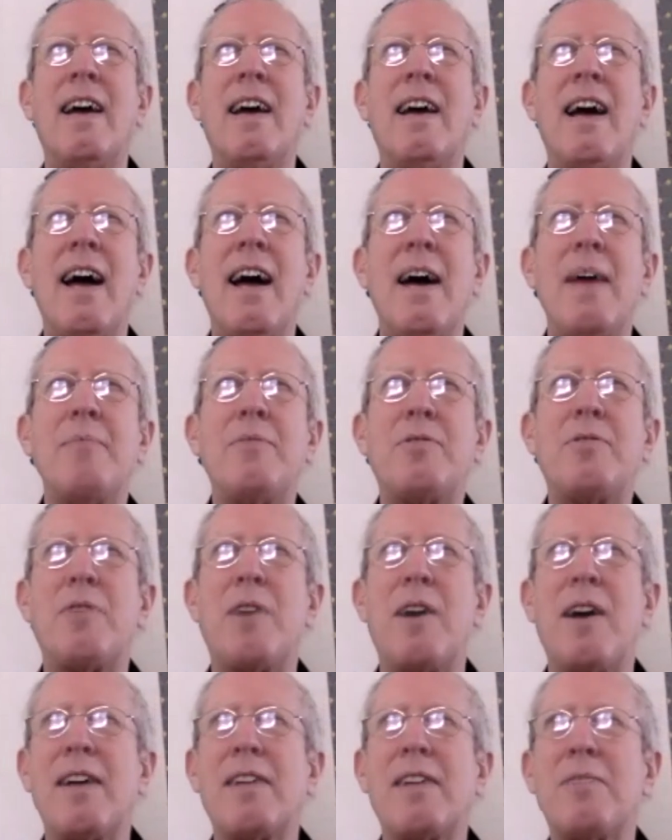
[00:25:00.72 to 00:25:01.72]

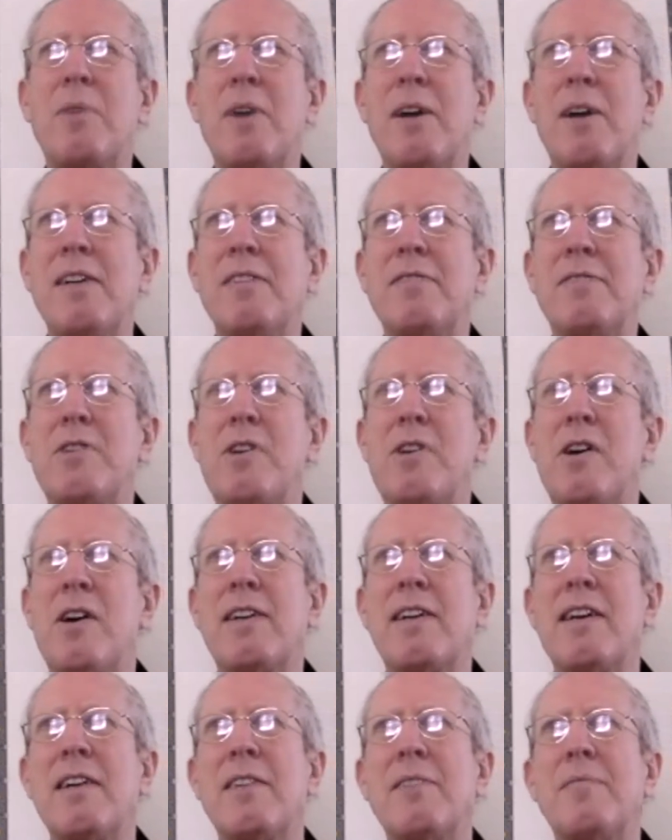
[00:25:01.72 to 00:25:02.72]
abstract way of
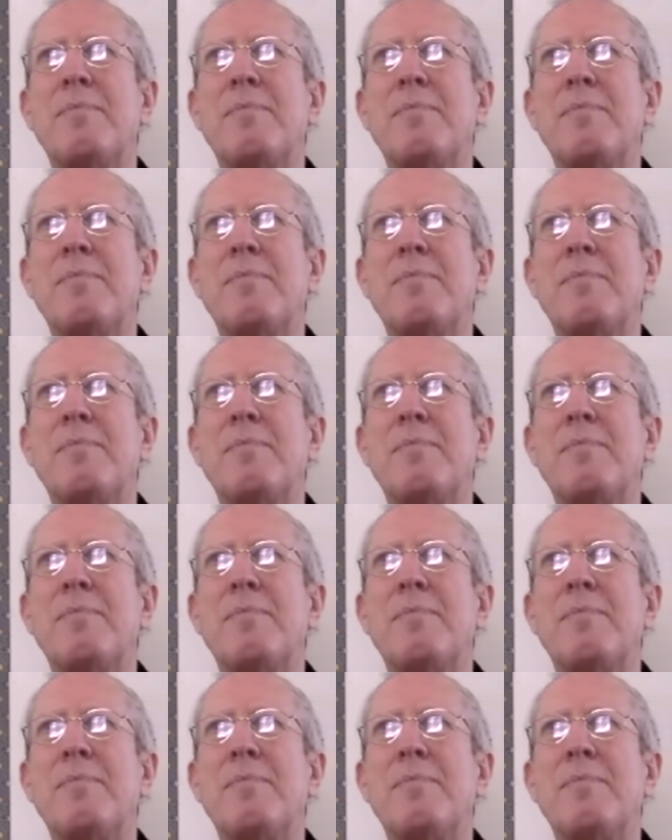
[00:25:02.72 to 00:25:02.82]
talking.